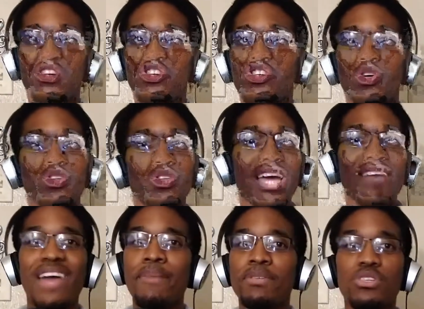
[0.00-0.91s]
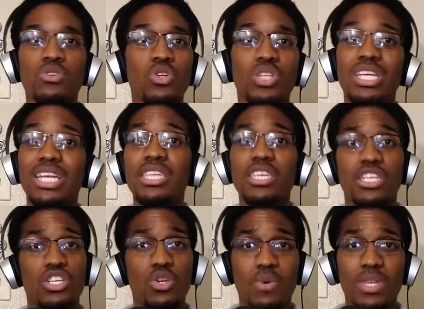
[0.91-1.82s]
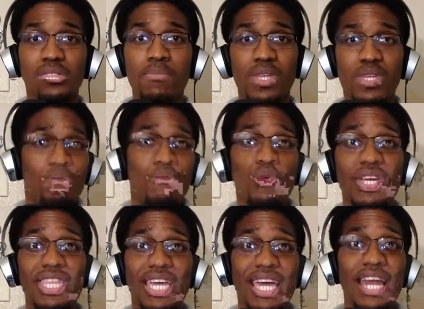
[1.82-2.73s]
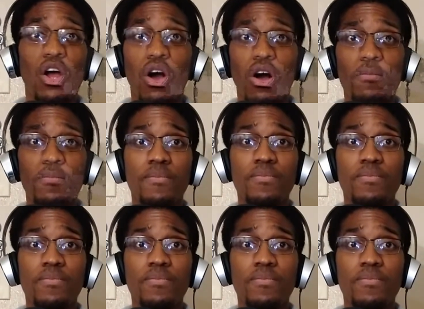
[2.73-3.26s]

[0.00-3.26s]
Your shoulders have absolutely nothing to do with breathing at all.